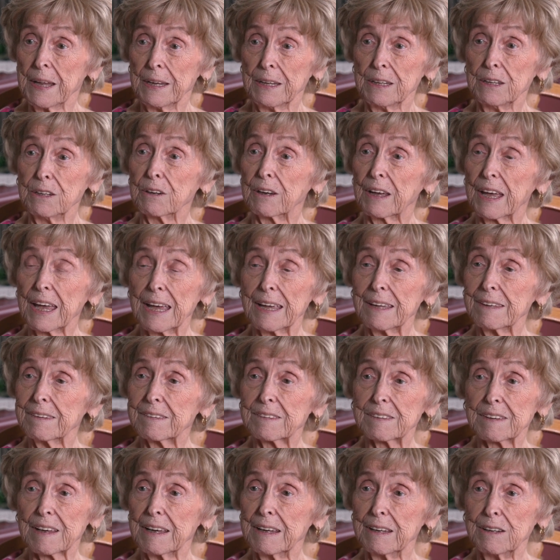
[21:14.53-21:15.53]
You can't
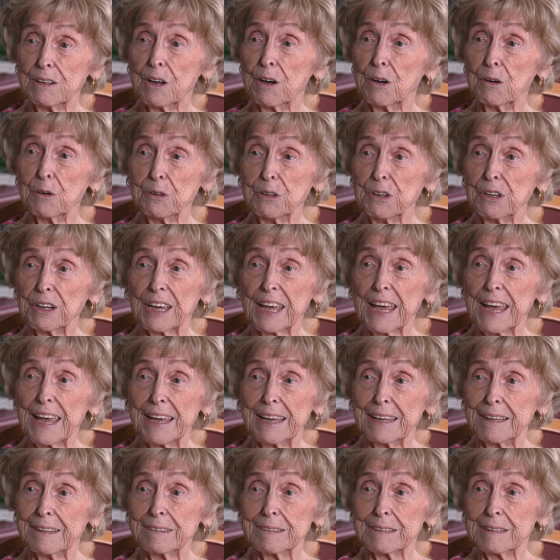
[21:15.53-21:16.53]
say, no, you
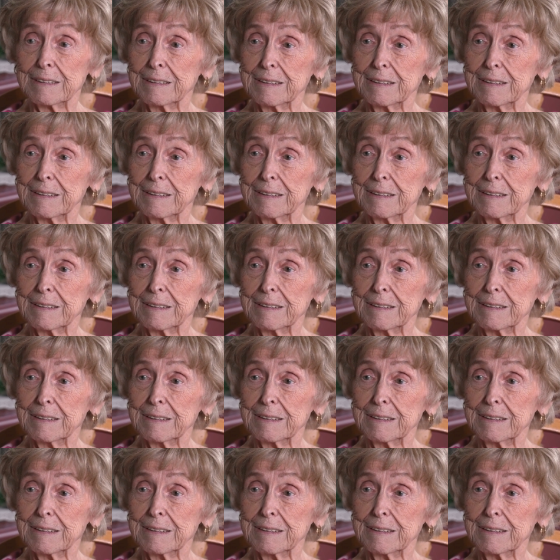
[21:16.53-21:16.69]
can't.